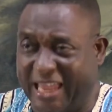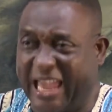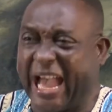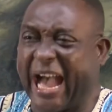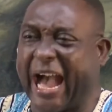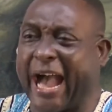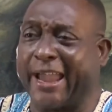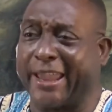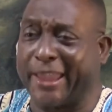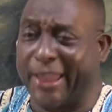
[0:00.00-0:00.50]

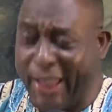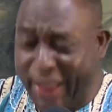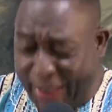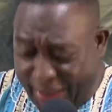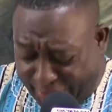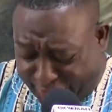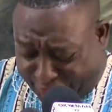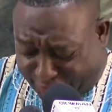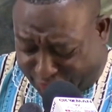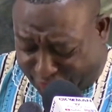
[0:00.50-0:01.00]
I
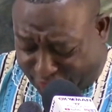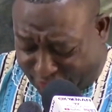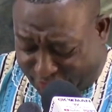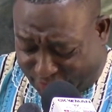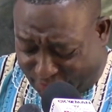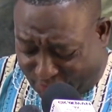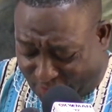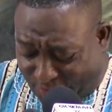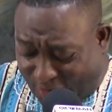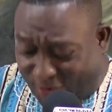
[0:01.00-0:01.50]
urge
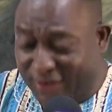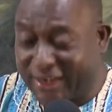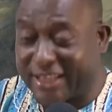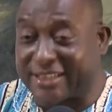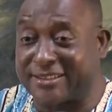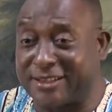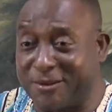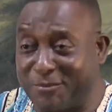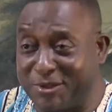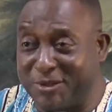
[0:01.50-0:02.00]
all
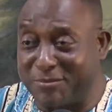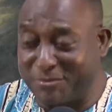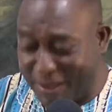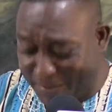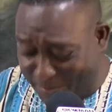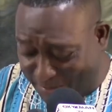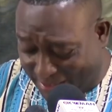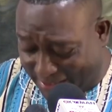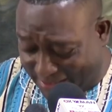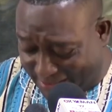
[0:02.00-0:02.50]
assembly
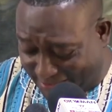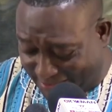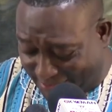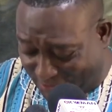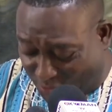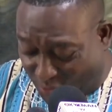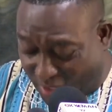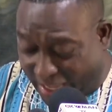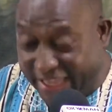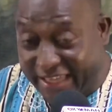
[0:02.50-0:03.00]
members
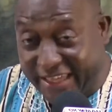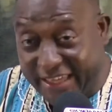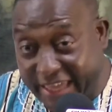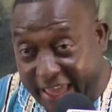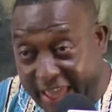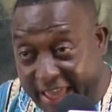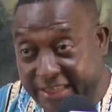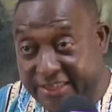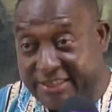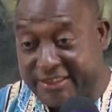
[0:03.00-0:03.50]
to
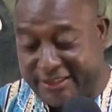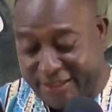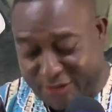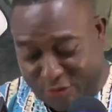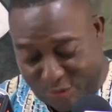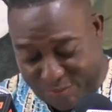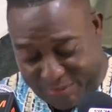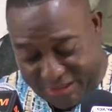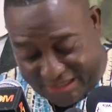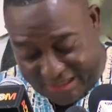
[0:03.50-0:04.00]
engage the
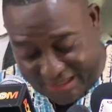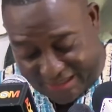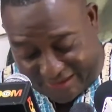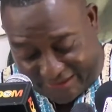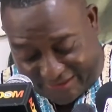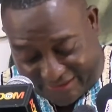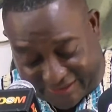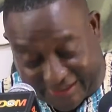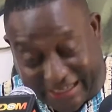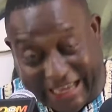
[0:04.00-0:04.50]

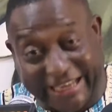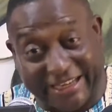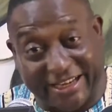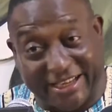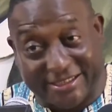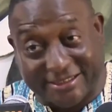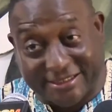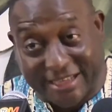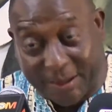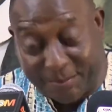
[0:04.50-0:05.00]
nominees and
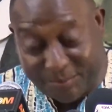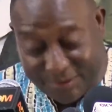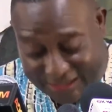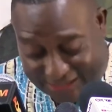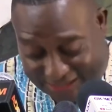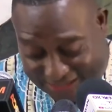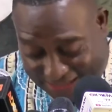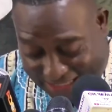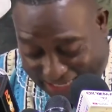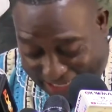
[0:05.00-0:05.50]

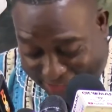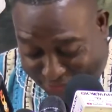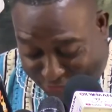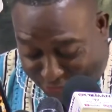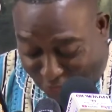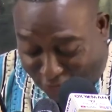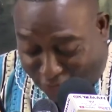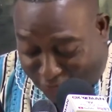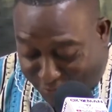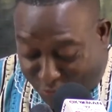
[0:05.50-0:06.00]
establish lines
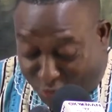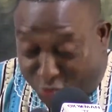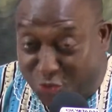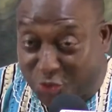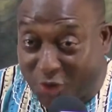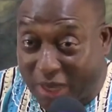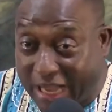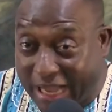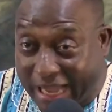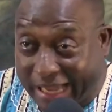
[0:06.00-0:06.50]
of
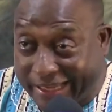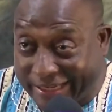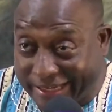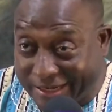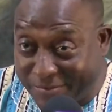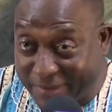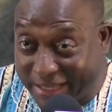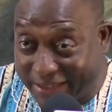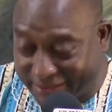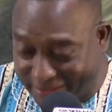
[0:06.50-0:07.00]
mutual
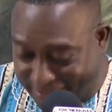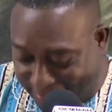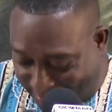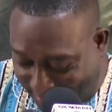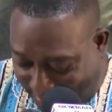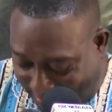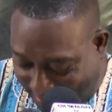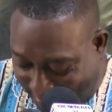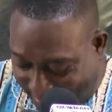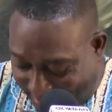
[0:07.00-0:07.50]
agreement
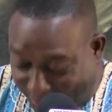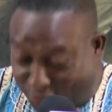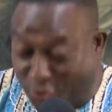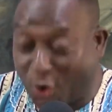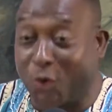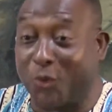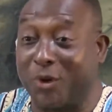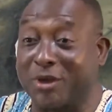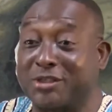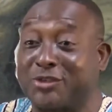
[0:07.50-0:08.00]

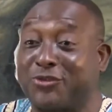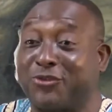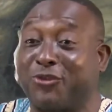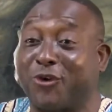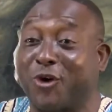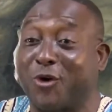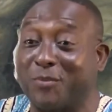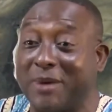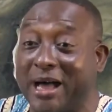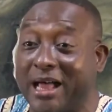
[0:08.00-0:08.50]
towards
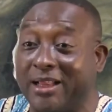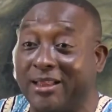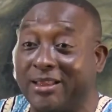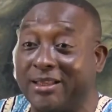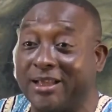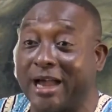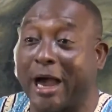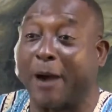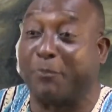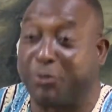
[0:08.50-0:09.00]
formal
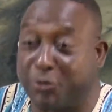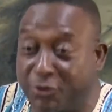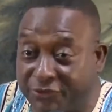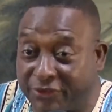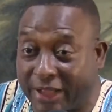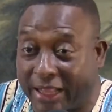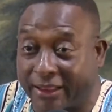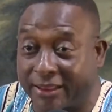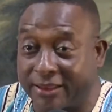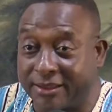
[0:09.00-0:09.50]

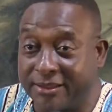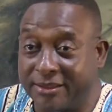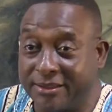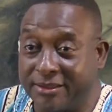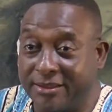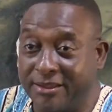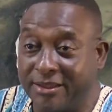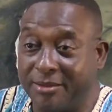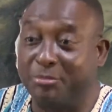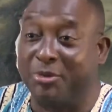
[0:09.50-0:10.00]
approval
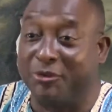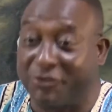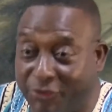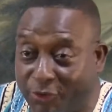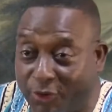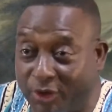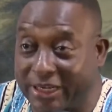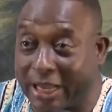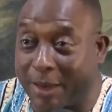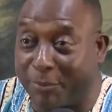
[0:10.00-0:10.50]

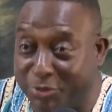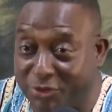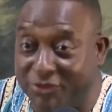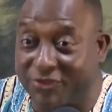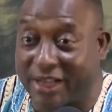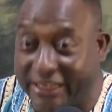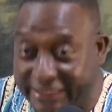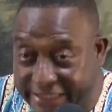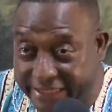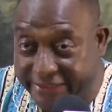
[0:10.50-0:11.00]
before the
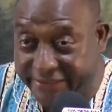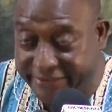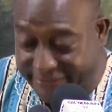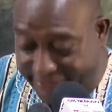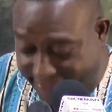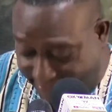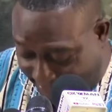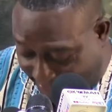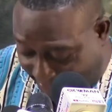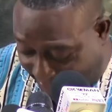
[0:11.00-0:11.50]
approval
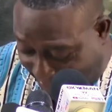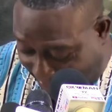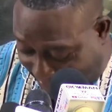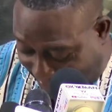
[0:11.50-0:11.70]
dates.